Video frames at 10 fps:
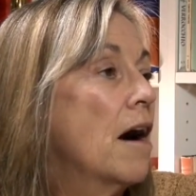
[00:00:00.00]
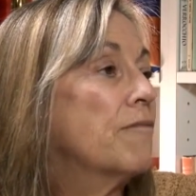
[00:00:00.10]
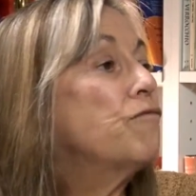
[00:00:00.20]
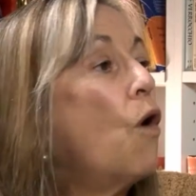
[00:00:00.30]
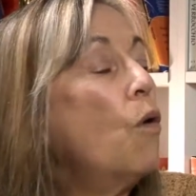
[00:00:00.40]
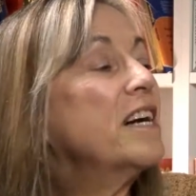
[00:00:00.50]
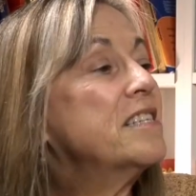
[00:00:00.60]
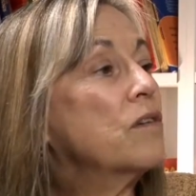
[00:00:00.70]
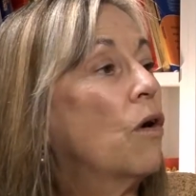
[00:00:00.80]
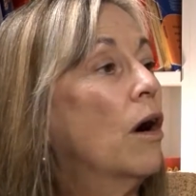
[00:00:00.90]
a
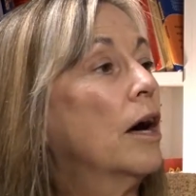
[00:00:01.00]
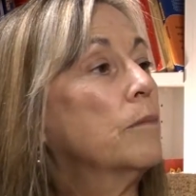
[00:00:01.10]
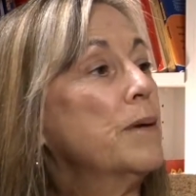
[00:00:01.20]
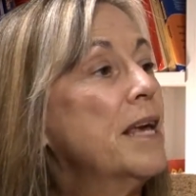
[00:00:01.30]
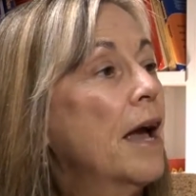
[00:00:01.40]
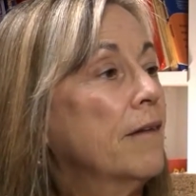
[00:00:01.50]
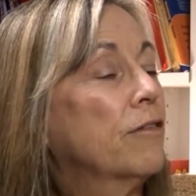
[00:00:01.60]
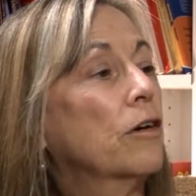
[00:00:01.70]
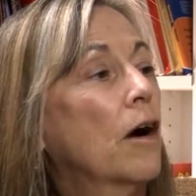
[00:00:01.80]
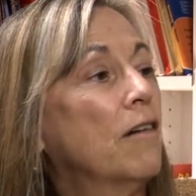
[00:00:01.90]
focus on
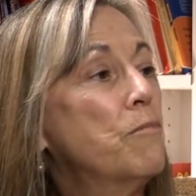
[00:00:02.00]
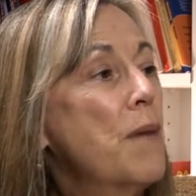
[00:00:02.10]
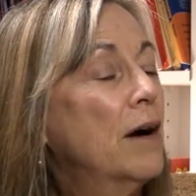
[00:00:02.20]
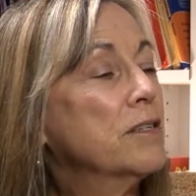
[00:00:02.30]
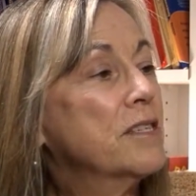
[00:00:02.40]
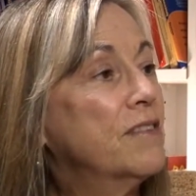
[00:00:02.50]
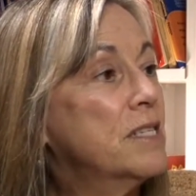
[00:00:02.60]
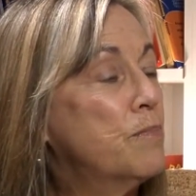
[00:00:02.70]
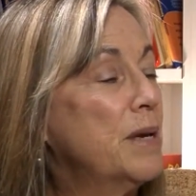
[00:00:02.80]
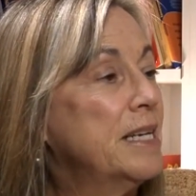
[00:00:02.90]
behavior of males of a
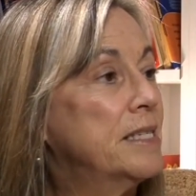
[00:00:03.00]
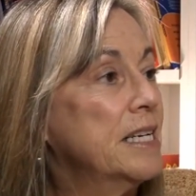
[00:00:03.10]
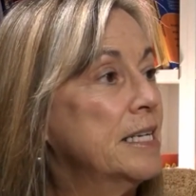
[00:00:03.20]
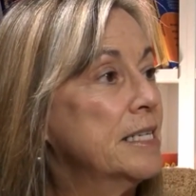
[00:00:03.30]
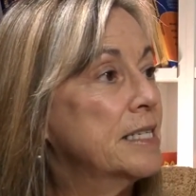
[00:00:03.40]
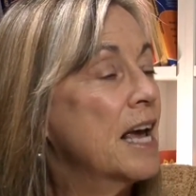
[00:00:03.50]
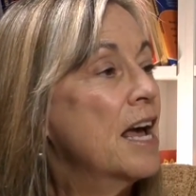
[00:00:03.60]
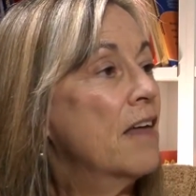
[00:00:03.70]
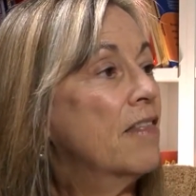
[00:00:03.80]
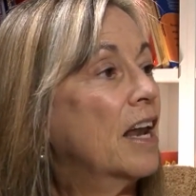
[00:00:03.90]
species
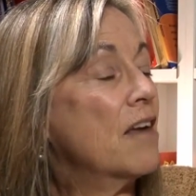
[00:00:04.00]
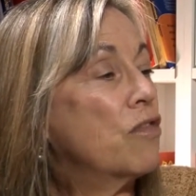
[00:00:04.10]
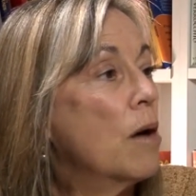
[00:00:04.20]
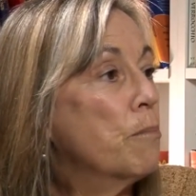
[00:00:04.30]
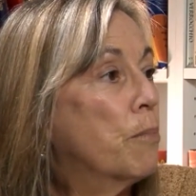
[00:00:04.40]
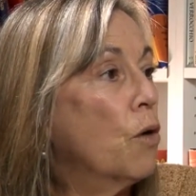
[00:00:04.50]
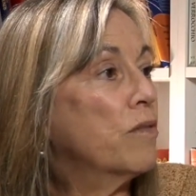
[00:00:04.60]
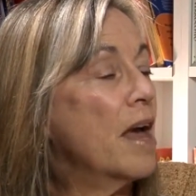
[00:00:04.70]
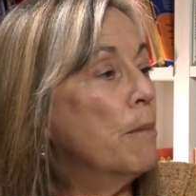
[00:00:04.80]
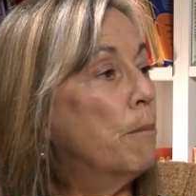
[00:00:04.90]
that I thought
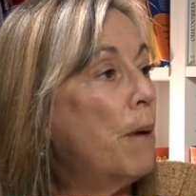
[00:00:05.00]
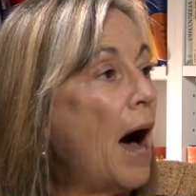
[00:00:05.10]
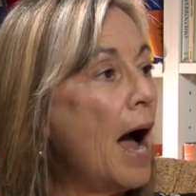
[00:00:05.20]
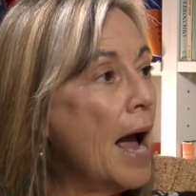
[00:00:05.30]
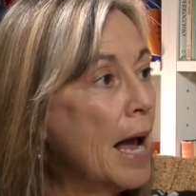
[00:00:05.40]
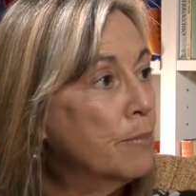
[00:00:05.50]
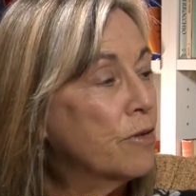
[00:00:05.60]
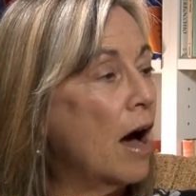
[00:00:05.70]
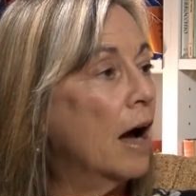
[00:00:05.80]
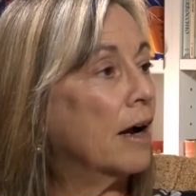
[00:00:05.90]
both
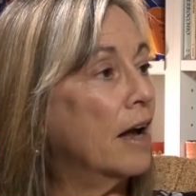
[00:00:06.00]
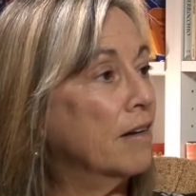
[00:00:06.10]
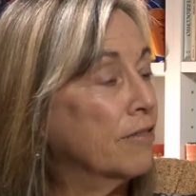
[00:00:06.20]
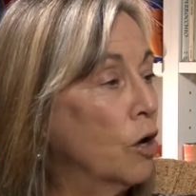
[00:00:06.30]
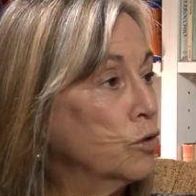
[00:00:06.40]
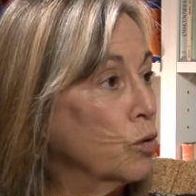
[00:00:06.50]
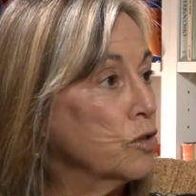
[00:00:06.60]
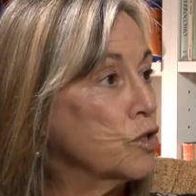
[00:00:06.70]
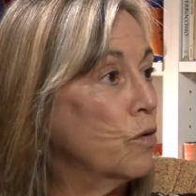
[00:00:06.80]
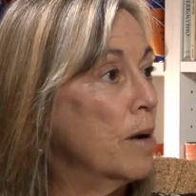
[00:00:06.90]
imbibed a kind of
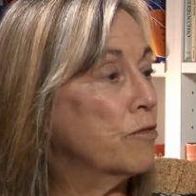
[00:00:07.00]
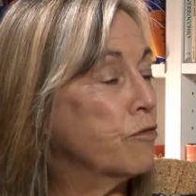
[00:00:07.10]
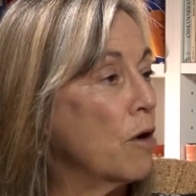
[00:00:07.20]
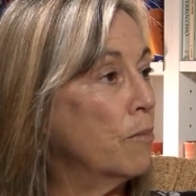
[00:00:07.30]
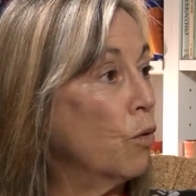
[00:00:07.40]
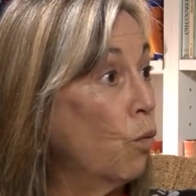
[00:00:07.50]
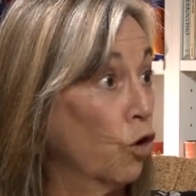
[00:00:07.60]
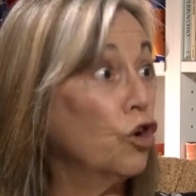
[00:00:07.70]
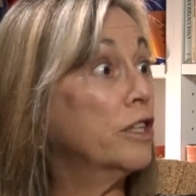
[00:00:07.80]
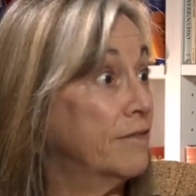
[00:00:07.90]
cultural script from the
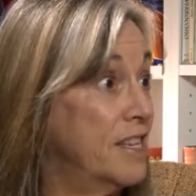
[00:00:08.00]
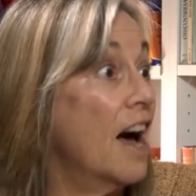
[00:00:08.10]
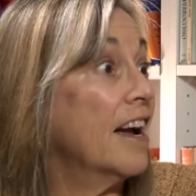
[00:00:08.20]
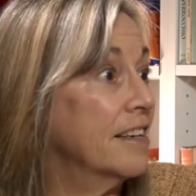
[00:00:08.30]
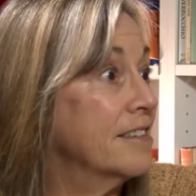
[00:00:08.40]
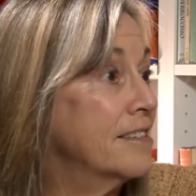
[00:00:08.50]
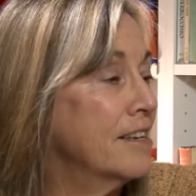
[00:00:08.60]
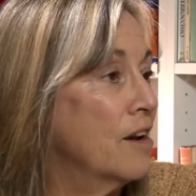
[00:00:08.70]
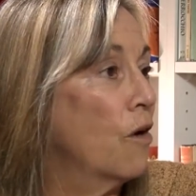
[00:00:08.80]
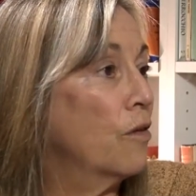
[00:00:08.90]
world of science,
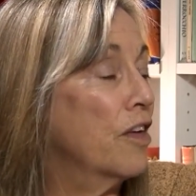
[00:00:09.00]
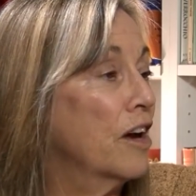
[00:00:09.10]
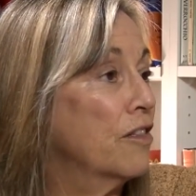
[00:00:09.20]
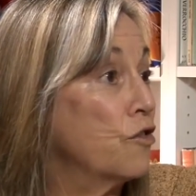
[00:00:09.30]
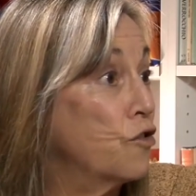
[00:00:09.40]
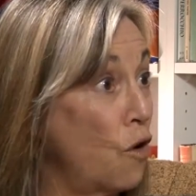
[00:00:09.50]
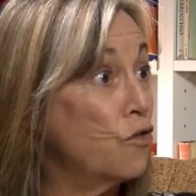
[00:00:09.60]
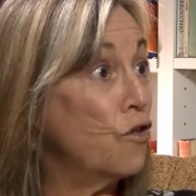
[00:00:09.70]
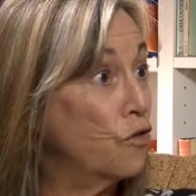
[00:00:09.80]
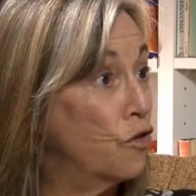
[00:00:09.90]
you know, the the so,
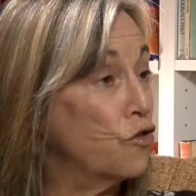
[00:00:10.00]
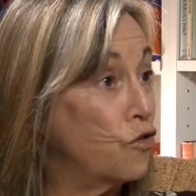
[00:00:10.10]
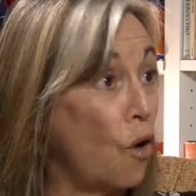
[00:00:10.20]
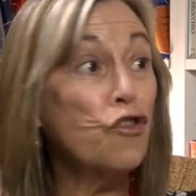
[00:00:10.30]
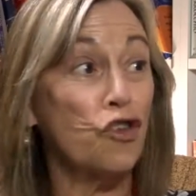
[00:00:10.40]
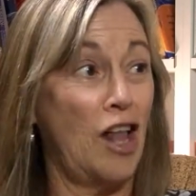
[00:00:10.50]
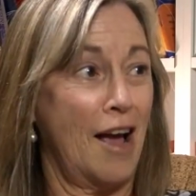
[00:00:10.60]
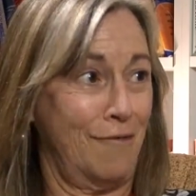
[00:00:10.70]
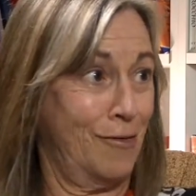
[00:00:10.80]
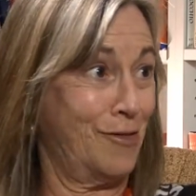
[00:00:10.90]
the social
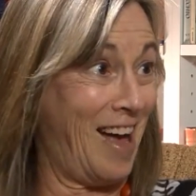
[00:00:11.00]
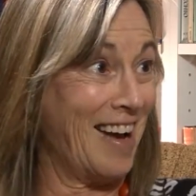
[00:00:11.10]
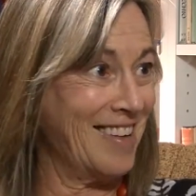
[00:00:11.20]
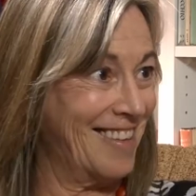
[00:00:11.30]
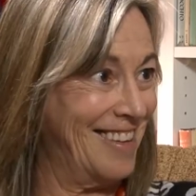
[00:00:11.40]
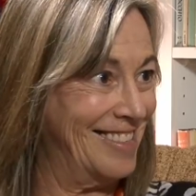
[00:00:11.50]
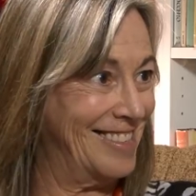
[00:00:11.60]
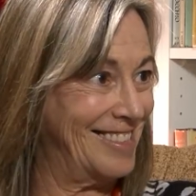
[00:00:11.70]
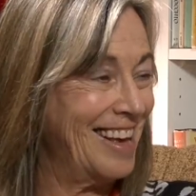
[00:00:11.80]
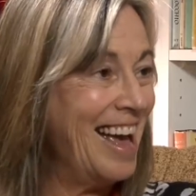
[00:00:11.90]
life of
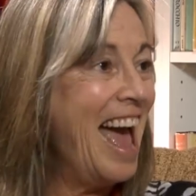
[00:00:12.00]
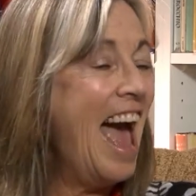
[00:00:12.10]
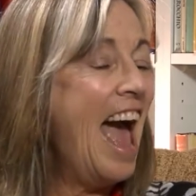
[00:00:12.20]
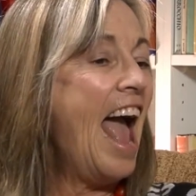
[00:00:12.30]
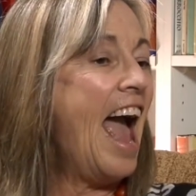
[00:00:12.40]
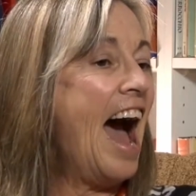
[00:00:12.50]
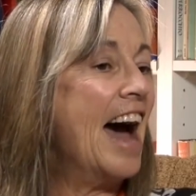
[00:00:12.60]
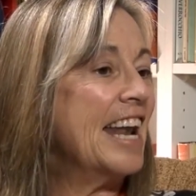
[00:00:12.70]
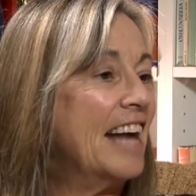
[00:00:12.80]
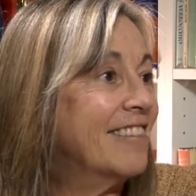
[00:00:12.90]
scientists, uh-huh
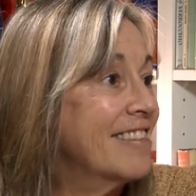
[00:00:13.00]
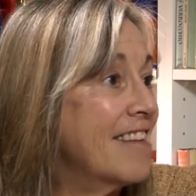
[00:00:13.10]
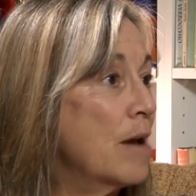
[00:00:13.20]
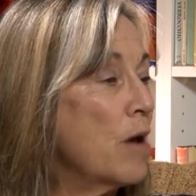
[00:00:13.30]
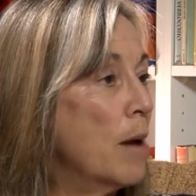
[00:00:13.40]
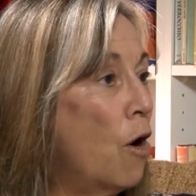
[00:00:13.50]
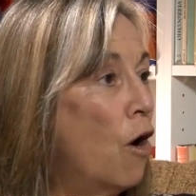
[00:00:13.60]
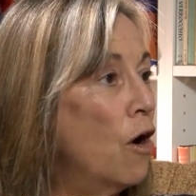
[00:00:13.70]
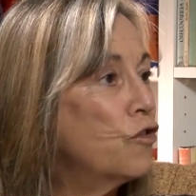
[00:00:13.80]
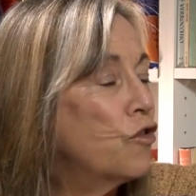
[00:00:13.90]
and at the same time
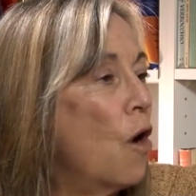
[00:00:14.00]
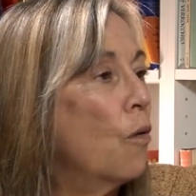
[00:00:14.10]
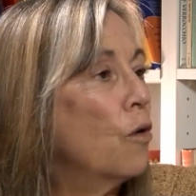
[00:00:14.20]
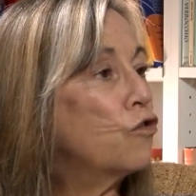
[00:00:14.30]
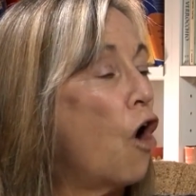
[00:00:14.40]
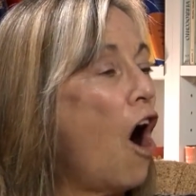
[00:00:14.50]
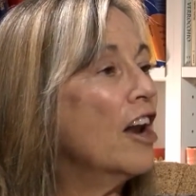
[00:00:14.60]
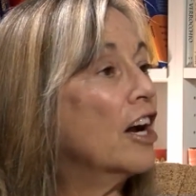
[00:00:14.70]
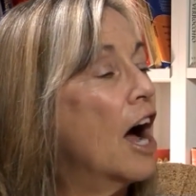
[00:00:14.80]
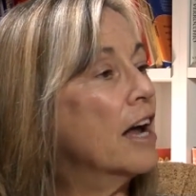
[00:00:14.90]
also
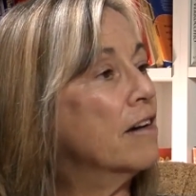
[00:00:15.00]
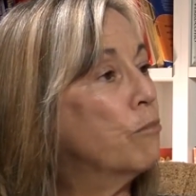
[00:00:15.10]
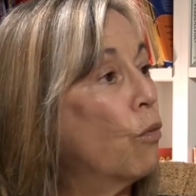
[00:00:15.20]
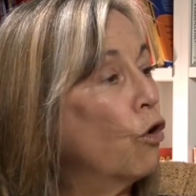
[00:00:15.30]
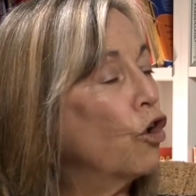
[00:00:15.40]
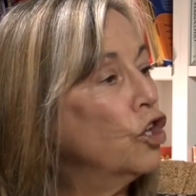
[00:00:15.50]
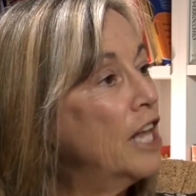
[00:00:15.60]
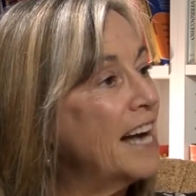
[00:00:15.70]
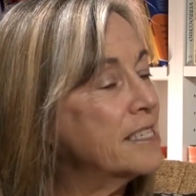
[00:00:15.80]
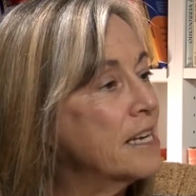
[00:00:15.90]
taught a kind of moral
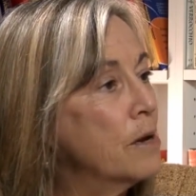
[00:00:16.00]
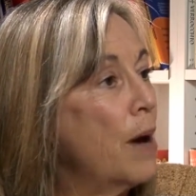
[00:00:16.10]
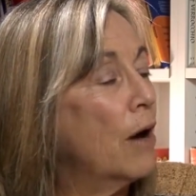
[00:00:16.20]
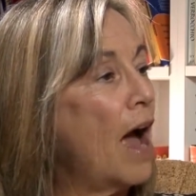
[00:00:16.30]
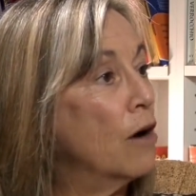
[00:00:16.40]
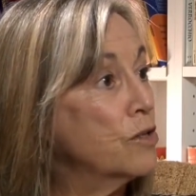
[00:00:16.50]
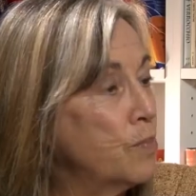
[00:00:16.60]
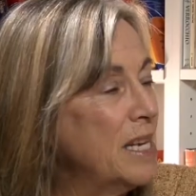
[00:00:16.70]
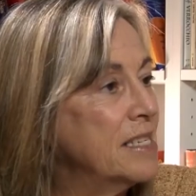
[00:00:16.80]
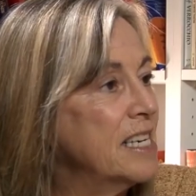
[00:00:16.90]
lesson about how
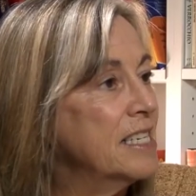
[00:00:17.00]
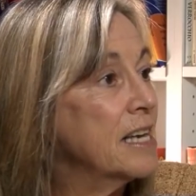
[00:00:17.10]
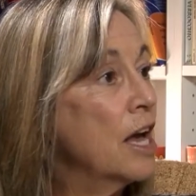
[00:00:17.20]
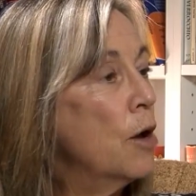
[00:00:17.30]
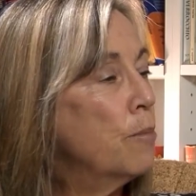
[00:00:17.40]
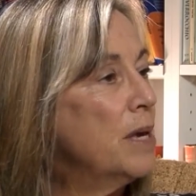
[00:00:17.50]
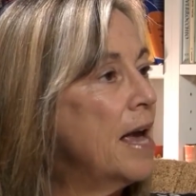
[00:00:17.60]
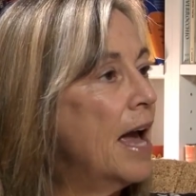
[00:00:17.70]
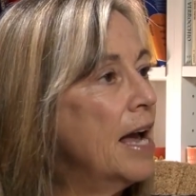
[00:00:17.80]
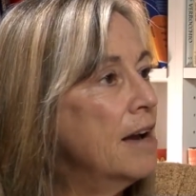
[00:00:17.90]
species
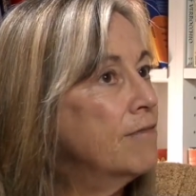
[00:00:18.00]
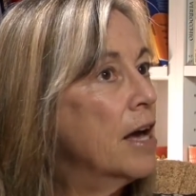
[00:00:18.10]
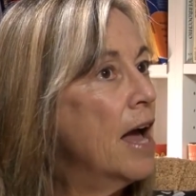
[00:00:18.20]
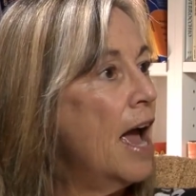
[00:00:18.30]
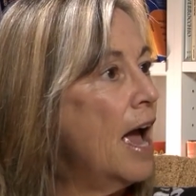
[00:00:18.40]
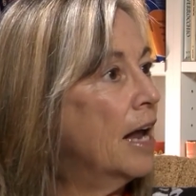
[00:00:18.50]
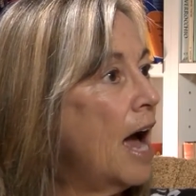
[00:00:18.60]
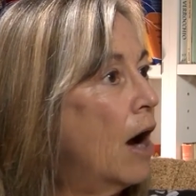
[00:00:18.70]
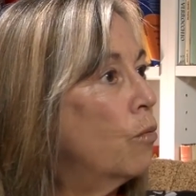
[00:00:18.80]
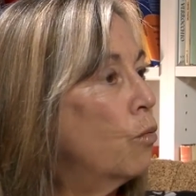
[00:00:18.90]
behaved and
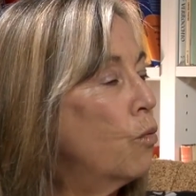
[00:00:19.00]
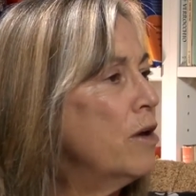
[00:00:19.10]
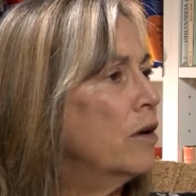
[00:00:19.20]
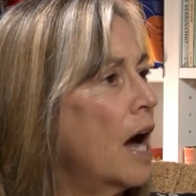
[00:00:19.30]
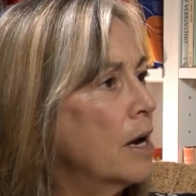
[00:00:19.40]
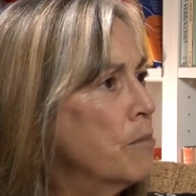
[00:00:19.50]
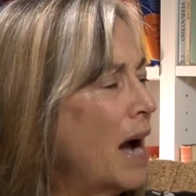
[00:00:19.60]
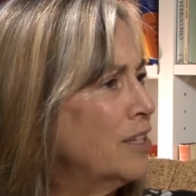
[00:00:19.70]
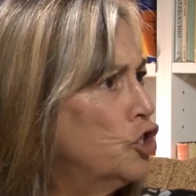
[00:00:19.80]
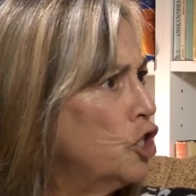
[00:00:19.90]
how we kind of
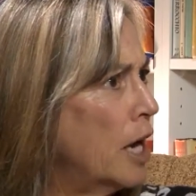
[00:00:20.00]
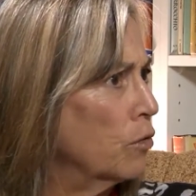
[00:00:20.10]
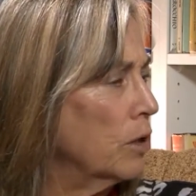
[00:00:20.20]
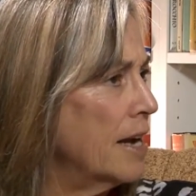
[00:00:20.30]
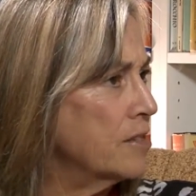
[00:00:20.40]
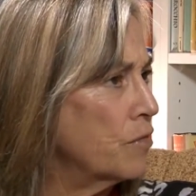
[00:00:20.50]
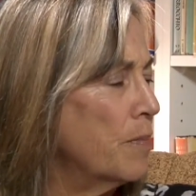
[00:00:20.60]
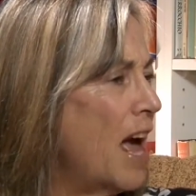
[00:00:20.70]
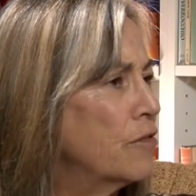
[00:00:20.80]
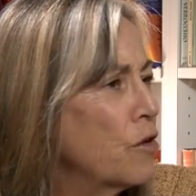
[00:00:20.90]
might generalize
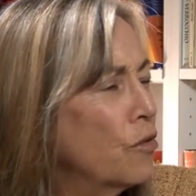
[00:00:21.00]
from that.